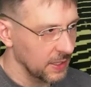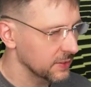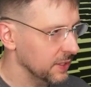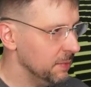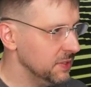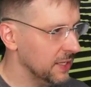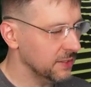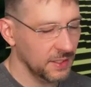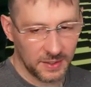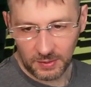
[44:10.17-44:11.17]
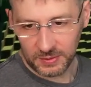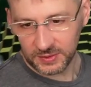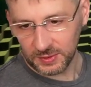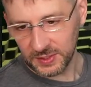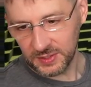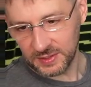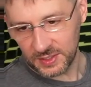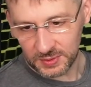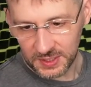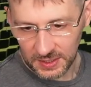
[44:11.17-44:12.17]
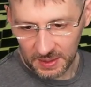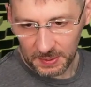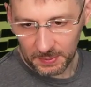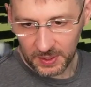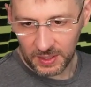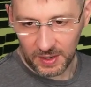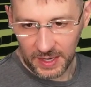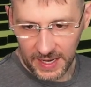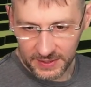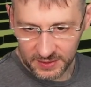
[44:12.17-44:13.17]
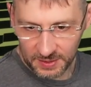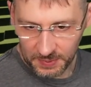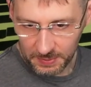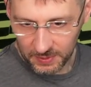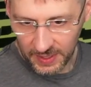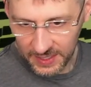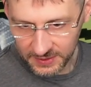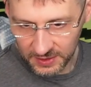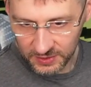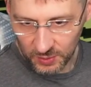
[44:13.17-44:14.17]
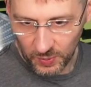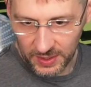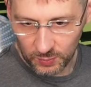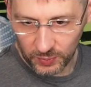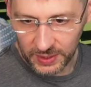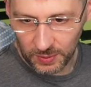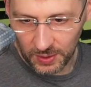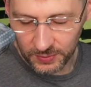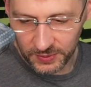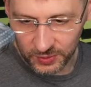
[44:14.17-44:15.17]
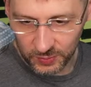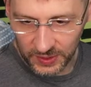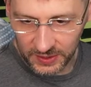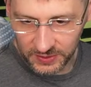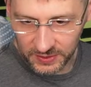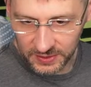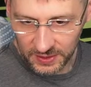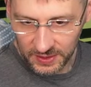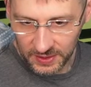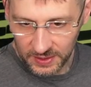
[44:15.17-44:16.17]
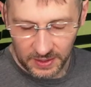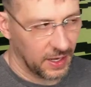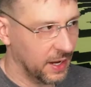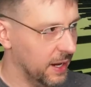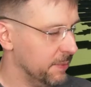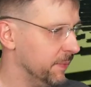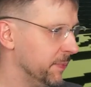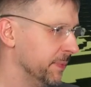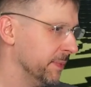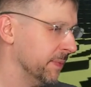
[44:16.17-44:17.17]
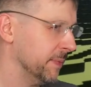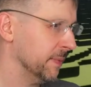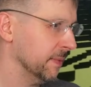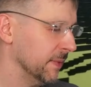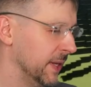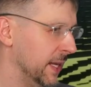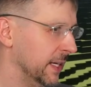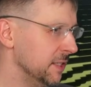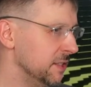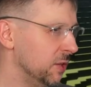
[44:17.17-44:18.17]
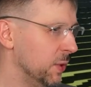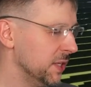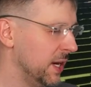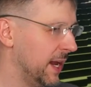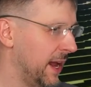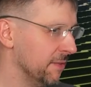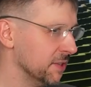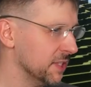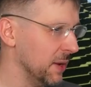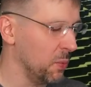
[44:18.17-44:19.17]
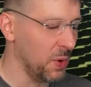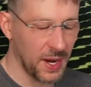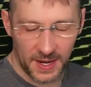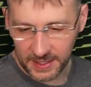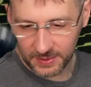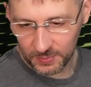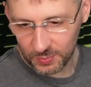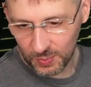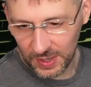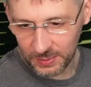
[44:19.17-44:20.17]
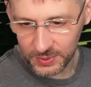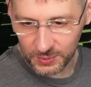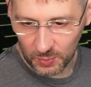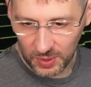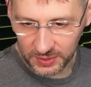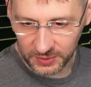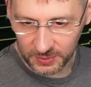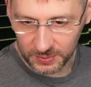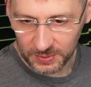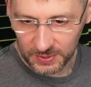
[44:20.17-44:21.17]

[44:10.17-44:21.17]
Someone's asking, so this is interesting. A lot of people are here are asked, some people are asking, is there a way to regrow the trees? Um, and I guess the question I have is that why would you want to?